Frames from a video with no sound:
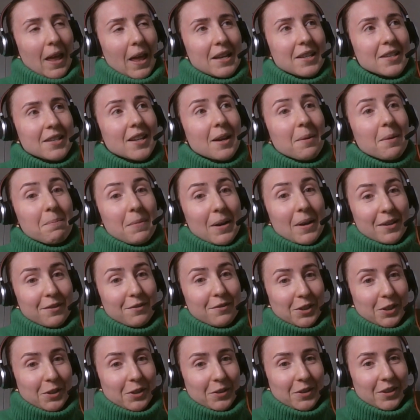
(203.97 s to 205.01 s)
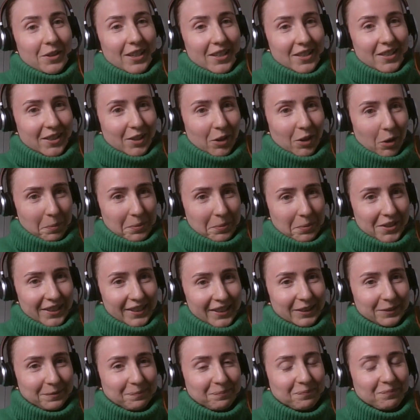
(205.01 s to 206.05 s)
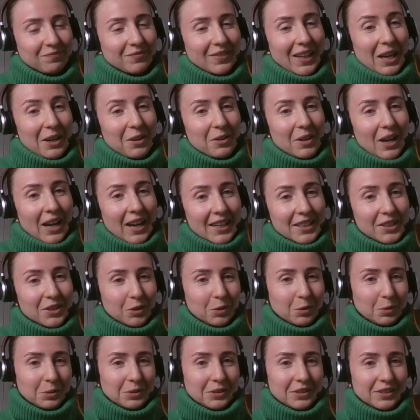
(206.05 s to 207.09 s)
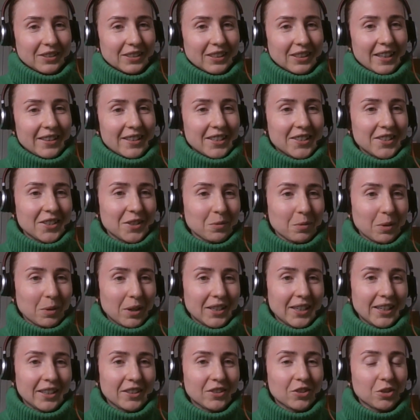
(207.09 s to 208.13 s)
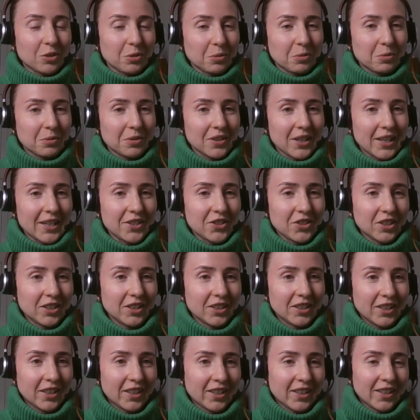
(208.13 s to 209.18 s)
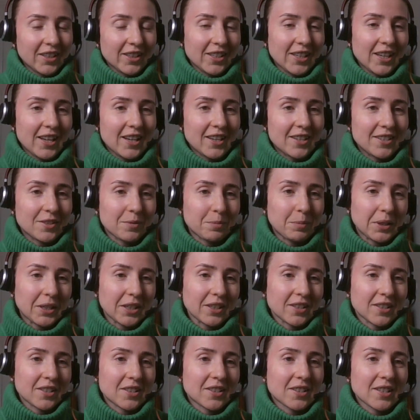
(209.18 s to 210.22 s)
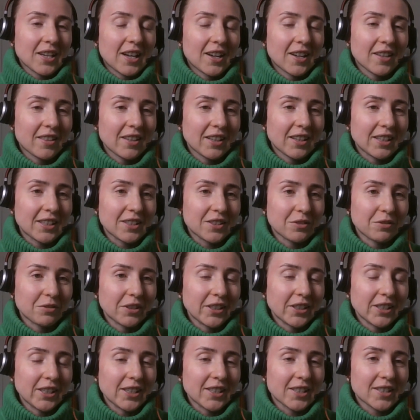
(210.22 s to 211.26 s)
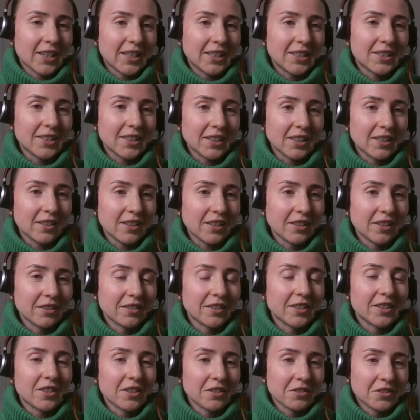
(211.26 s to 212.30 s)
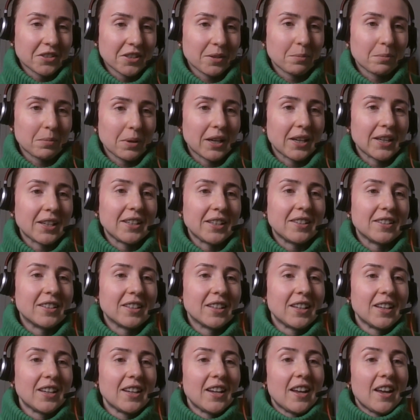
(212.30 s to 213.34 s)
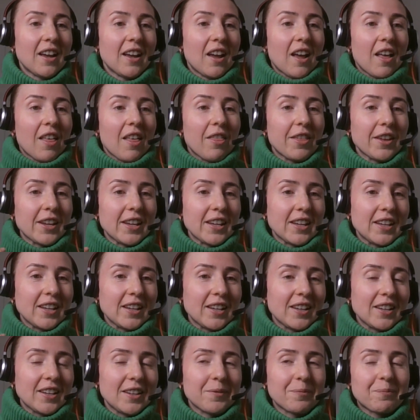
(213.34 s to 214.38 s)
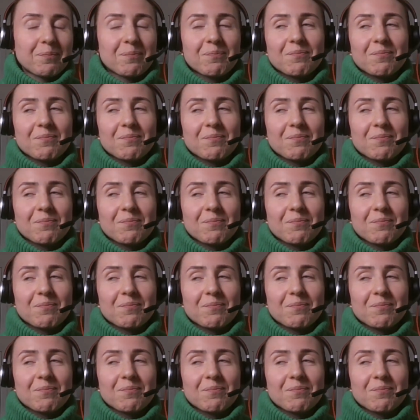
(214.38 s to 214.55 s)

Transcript: some might view is the opposite. Now, I don't, and this is why I chose engineering in the end, because I think it's a really exciting career that does combine the